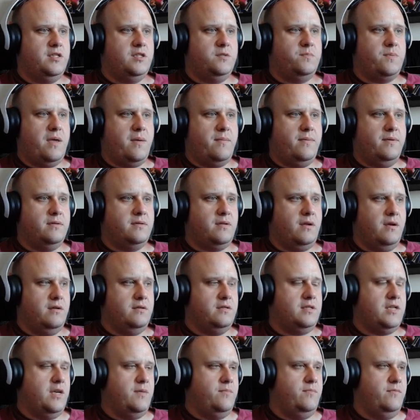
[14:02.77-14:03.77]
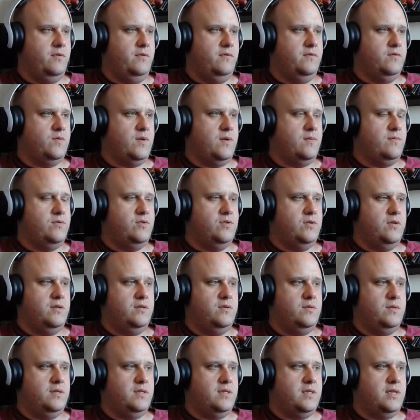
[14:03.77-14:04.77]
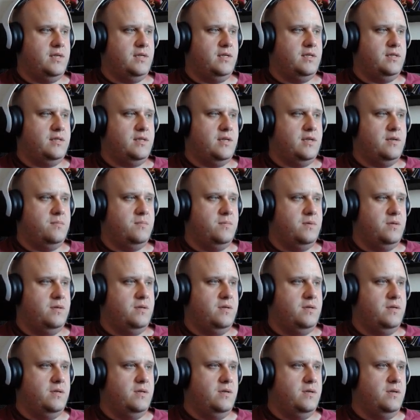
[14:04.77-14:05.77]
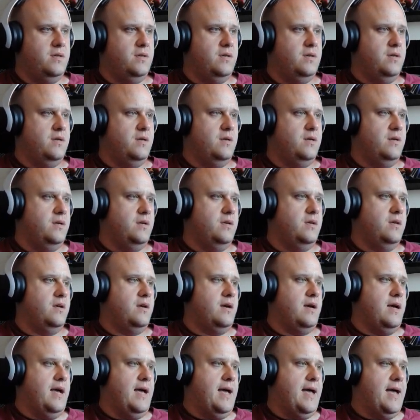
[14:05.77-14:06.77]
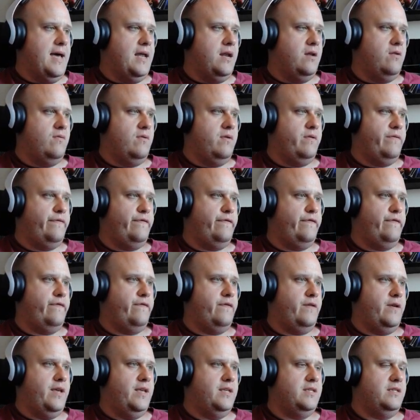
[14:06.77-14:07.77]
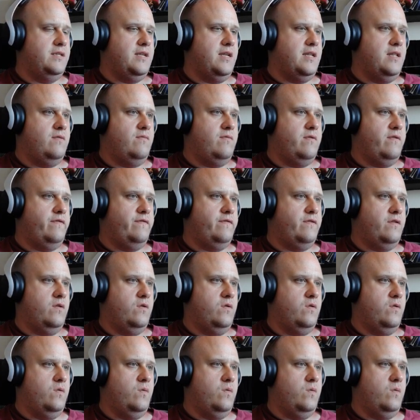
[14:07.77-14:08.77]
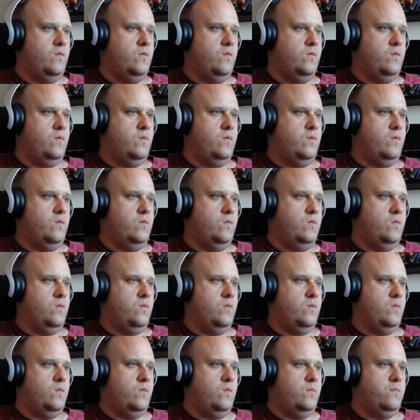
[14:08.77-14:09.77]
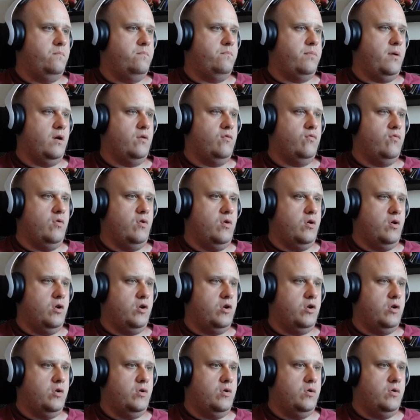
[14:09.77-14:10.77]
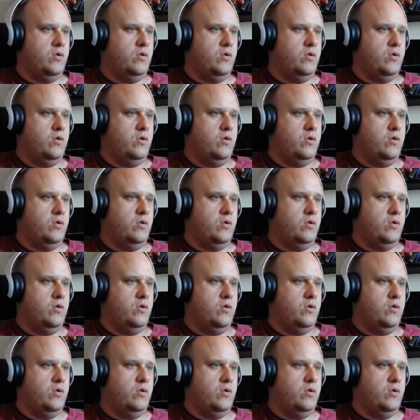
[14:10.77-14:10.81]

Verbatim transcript: spamming dark type moves. Why would you go into a psychic type? Uh, Anorith. Isn't Anorith, though, Bug Rock?